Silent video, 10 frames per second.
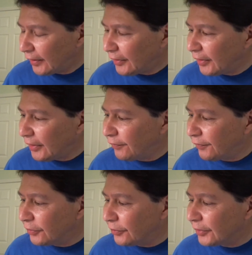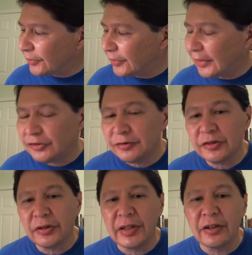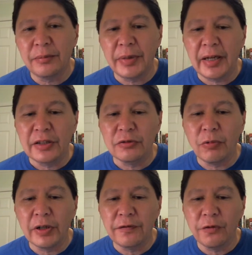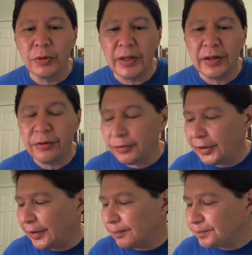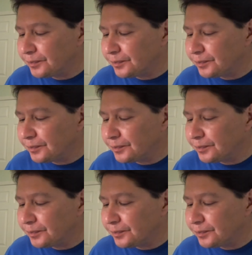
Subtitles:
in influence, and that's starting on page 143.